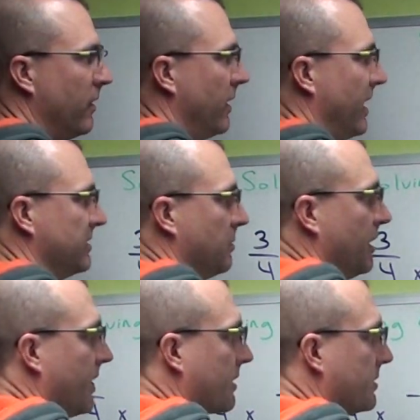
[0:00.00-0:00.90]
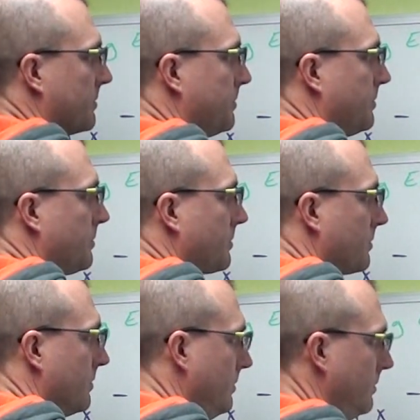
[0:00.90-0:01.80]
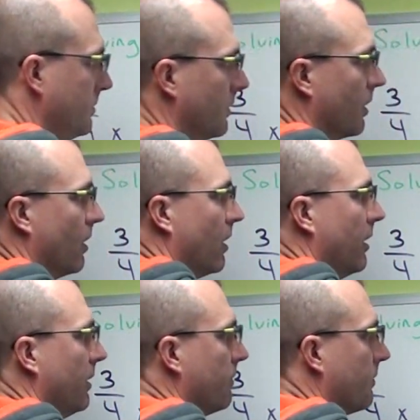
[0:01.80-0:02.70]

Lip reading: It has to be x. Alright,